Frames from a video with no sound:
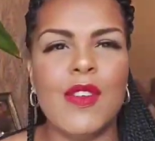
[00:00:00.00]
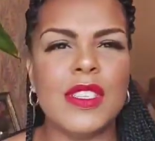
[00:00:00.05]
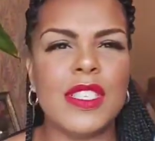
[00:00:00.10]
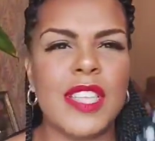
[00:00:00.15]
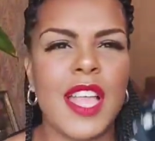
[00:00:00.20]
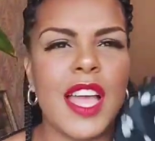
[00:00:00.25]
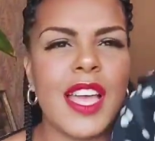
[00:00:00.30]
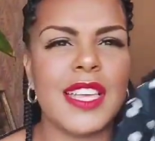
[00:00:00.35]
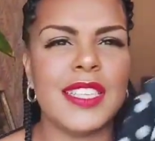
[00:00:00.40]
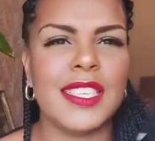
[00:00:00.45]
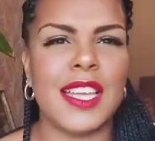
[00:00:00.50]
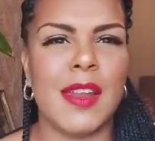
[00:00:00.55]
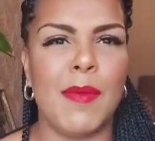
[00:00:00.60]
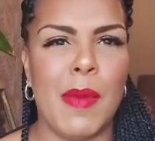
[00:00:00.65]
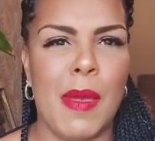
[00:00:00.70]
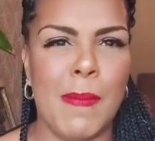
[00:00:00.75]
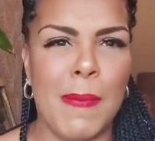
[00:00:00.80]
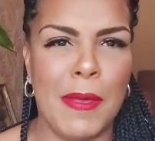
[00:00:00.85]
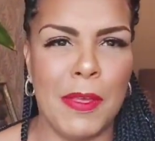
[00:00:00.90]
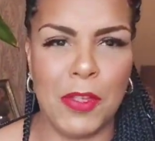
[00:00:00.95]
looks like it's going to
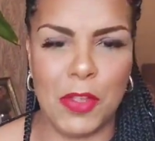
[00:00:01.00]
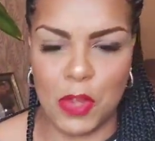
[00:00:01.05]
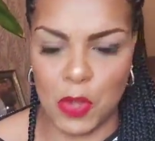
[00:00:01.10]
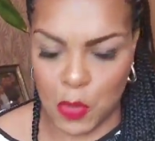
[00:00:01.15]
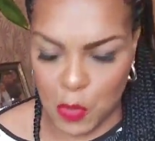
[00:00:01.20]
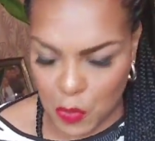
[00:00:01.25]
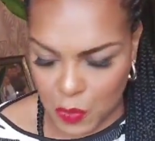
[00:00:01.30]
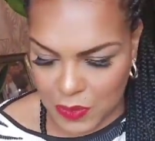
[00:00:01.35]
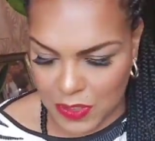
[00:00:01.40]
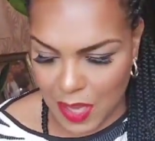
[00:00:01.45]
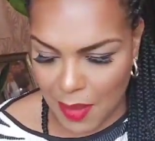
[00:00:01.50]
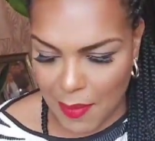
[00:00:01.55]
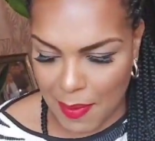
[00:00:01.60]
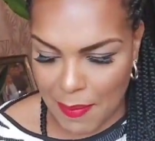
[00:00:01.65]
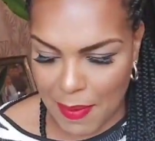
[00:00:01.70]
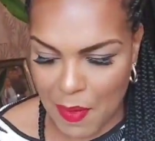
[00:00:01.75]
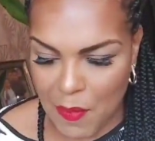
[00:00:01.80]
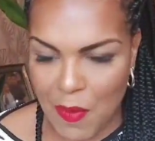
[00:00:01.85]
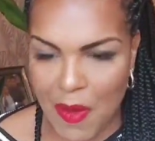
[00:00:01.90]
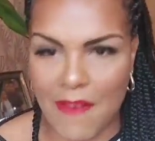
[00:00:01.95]
be a bit short, so I'm
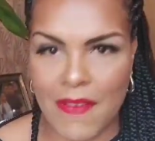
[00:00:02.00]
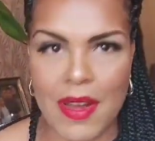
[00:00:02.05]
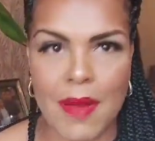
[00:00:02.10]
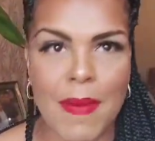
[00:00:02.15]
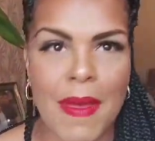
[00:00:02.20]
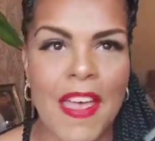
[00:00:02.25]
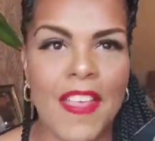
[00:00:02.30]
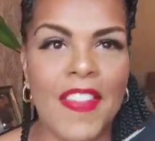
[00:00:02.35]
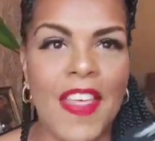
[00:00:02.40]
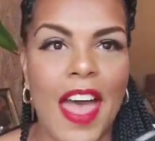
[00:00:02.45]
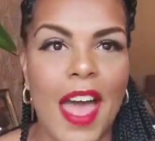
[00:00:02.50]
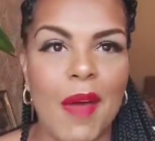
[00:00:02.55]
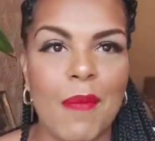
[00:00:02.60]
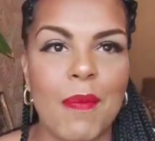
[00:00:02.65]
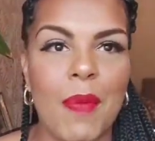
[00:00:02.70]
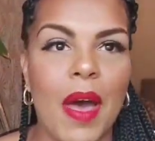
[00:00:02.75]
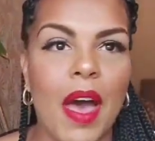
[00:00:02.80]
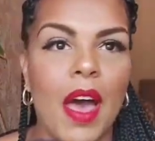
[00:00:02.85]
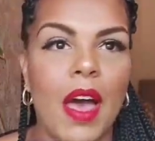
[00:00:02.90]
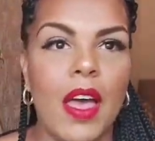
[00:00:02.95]
a bit worried about
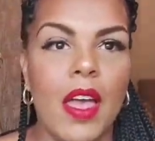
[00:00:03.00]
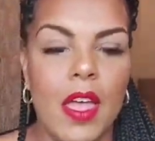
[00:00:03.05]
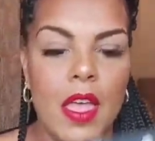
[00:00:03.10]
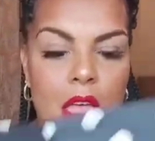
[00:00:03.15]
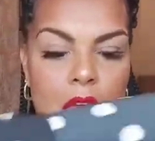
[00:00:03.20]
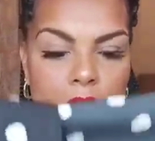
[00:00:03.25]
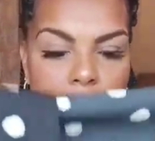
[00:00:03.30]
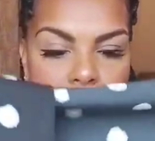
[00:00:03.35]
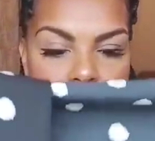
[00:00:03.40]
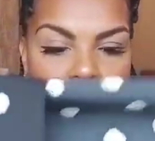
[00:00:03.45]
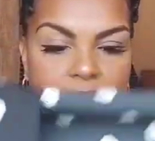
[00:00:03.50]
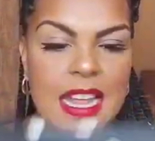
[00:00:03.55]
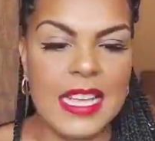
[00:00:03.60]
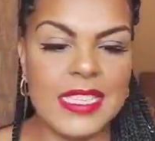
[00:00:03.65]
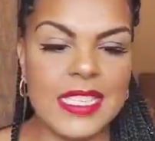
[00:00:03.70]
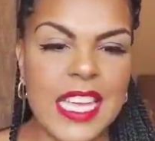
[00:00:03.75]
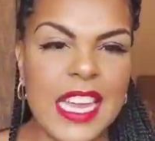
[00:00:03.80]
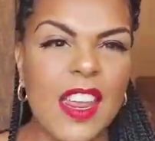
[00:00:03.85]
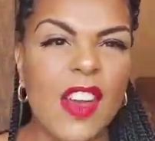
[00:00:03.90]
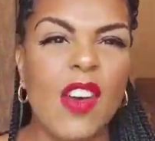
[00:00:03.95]
that, but
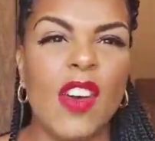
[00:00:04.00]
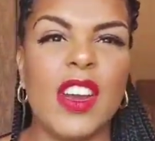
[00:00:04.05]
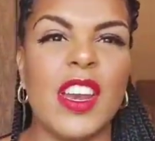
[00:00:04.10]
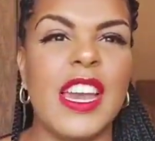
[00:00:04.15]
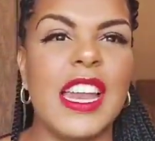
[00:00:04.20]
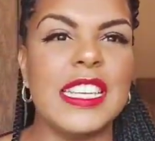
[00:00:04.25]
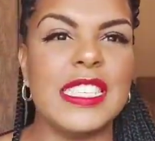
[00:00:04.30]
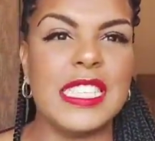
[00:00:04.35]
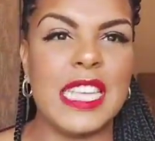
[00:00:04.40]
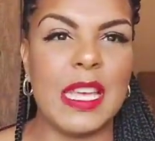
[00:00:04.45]
let's get it on and